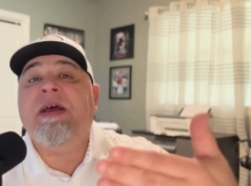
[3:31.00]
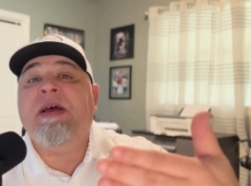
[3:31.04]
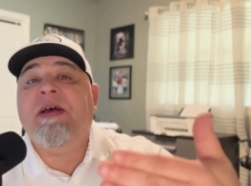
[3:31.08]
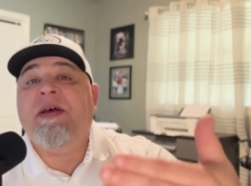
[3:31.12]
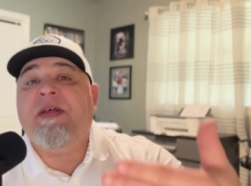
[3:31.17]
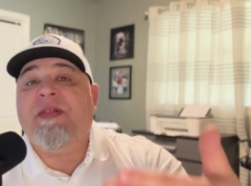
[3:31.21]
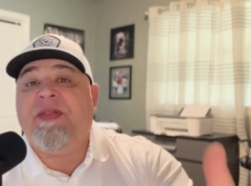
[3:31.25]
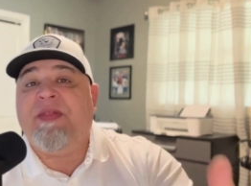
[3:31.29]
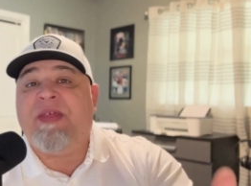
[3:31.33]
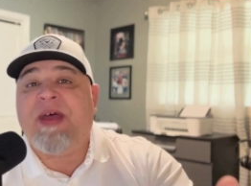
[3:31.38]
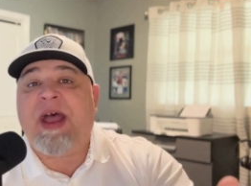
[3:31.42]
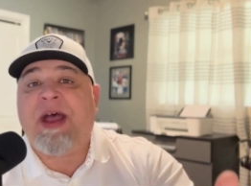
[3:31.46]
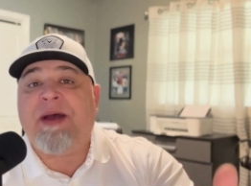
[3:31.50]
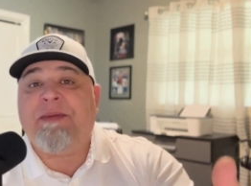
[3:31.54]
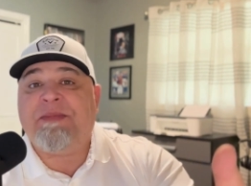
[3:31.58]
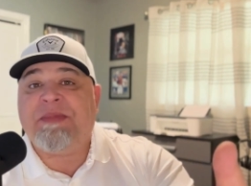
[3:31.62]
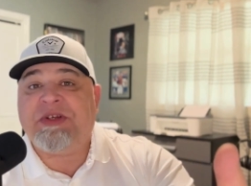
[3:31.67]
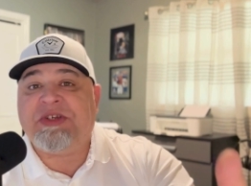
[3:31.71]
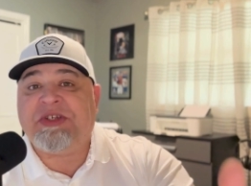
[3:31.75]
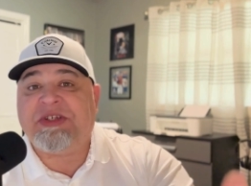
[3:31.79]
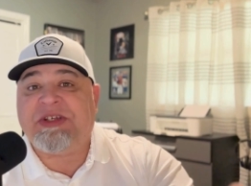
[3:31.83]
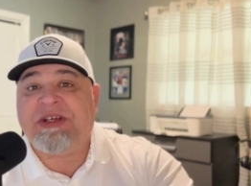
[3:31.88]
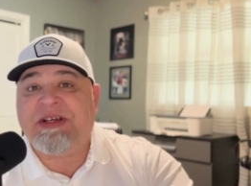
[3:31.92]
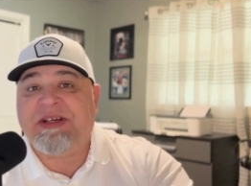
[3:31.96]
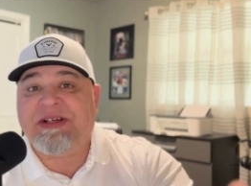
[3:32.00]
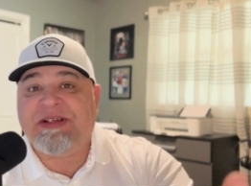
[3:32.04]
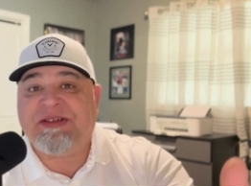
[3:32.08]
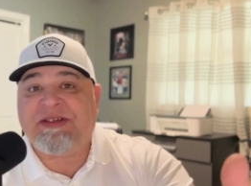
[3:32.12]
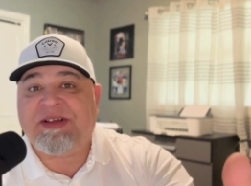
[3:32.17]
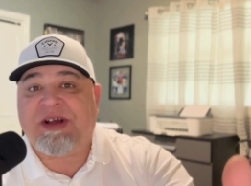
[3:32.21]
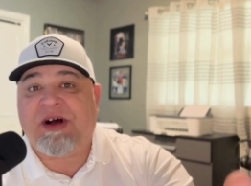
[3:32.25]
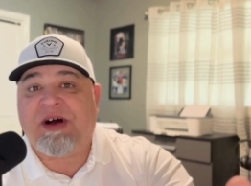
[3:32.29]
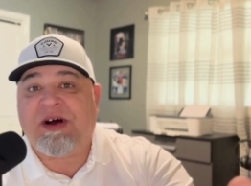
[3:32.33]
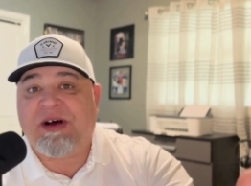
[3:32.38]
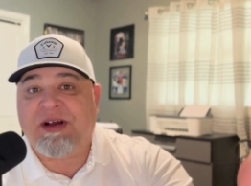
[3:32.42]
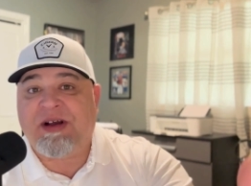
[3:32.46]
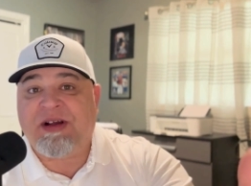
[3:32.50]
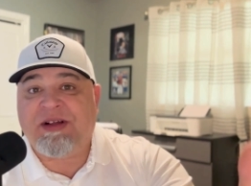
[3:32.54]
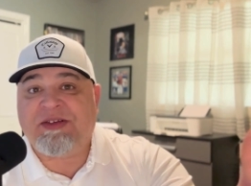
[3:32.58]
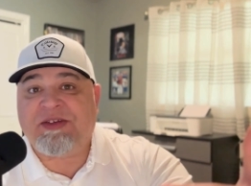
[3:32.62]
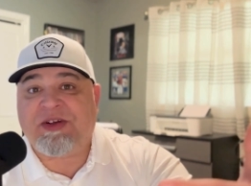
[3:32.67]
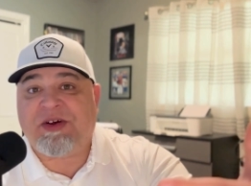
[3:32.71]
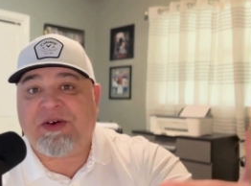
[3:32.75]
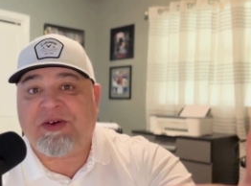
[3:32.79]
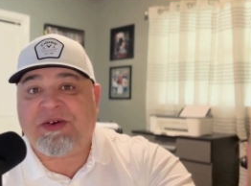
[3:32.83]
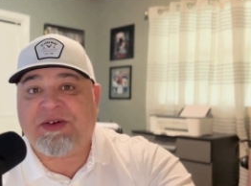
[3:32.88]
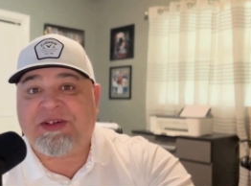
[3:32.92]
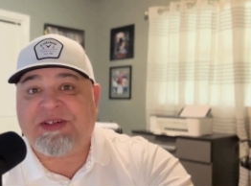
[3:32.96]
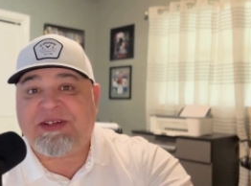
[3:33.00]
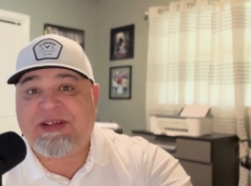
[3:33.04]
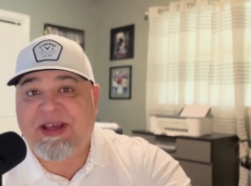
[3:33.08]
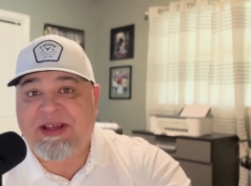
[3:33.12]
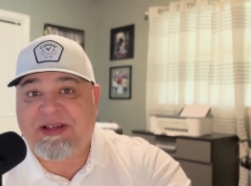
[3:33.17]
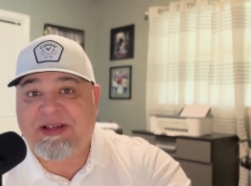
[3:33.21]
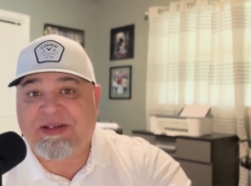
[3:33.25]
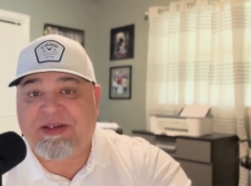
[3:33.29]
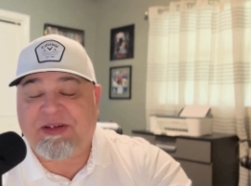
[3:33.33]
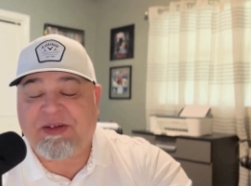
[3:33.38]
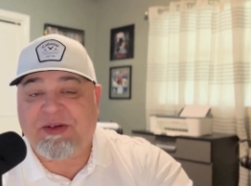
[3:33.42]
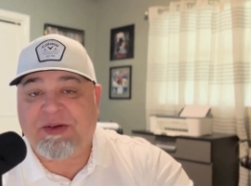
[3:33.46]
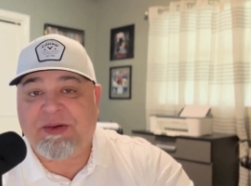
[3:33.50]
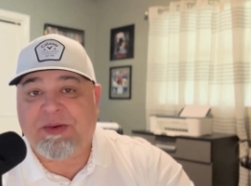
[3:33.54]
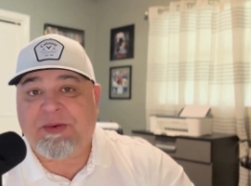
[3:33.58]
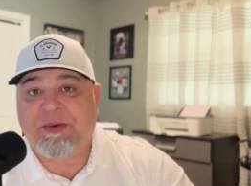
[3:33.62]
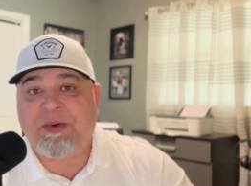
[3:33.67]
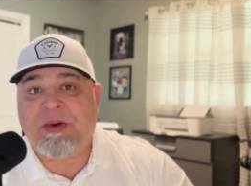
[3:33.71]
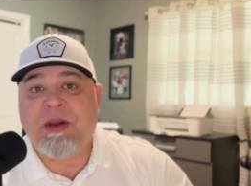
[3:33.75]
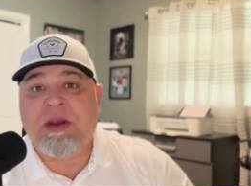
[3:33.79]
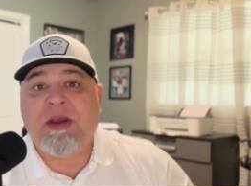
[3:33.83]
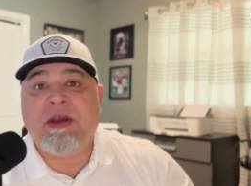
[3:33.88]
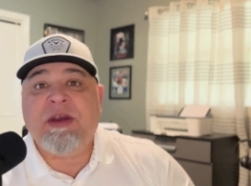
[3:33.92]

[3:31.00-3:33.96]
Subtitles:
that machine's odds are set to.